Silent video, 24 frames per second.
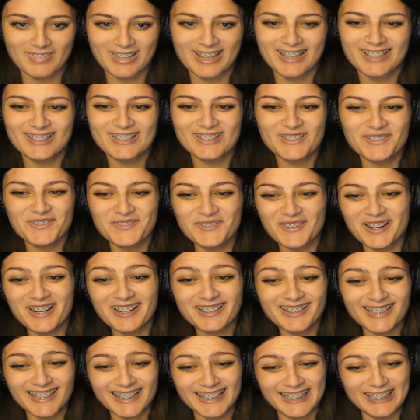It's so
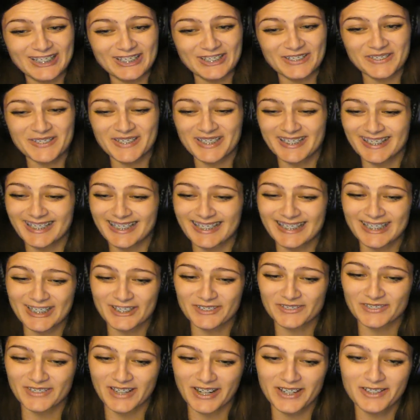weird that they're doing that, like,
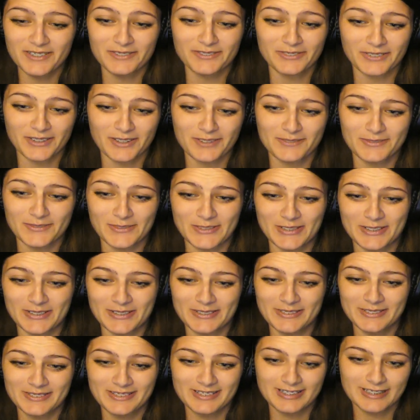right in front of
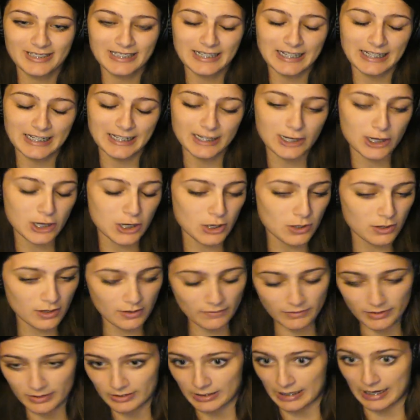Walt, and I know he
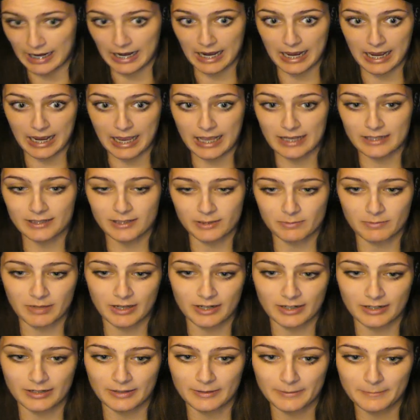feels like ass
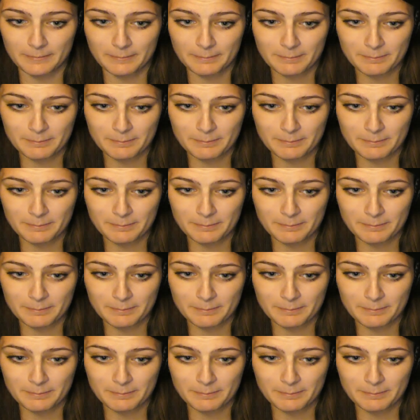about it.